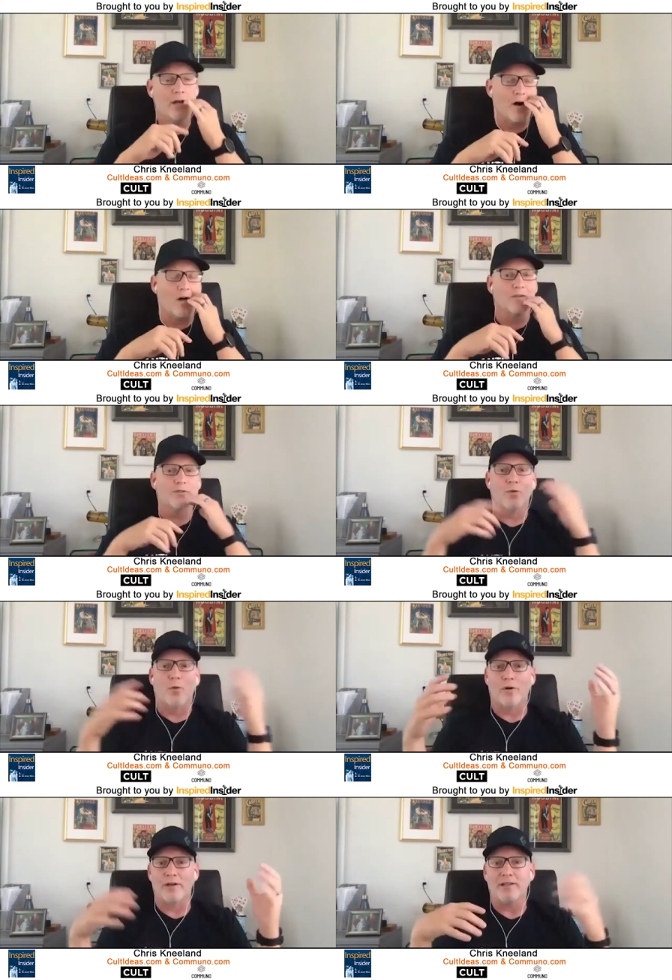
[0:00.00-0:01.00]
All this
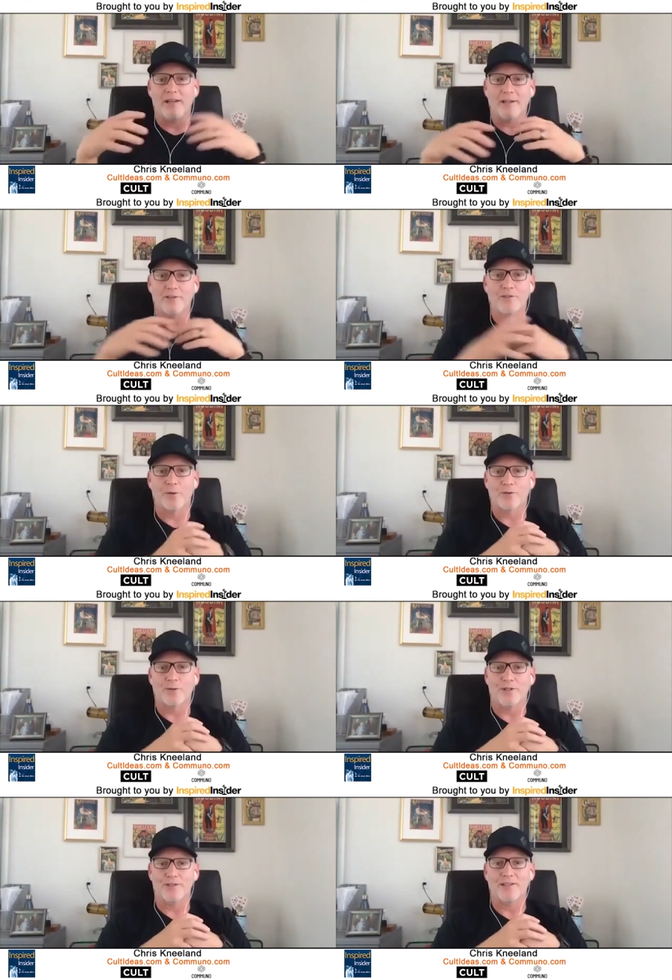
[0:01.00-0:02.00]
quarantining and social
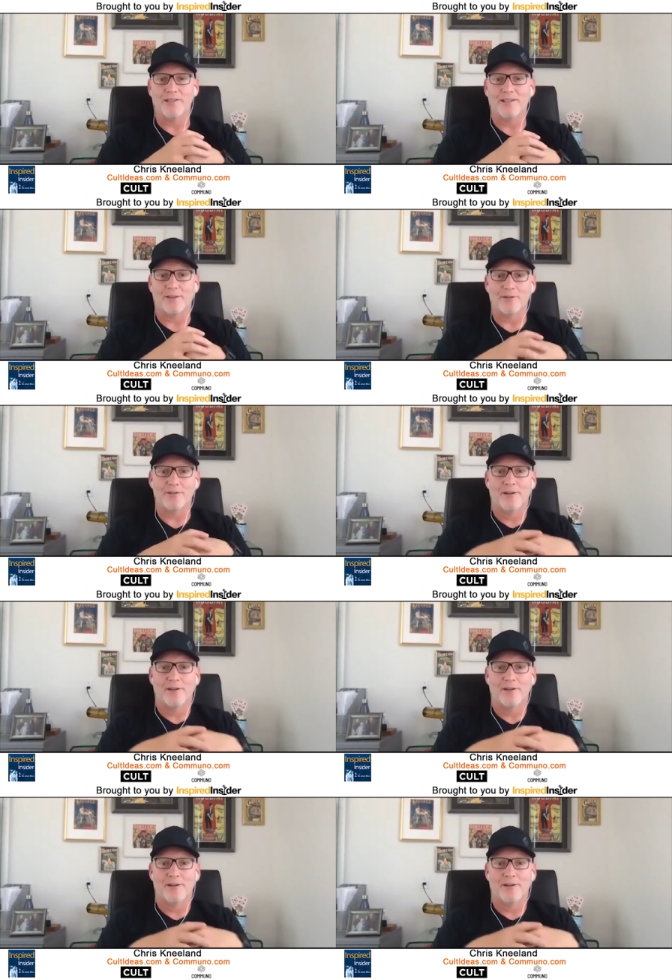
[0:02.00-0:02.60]
distancing,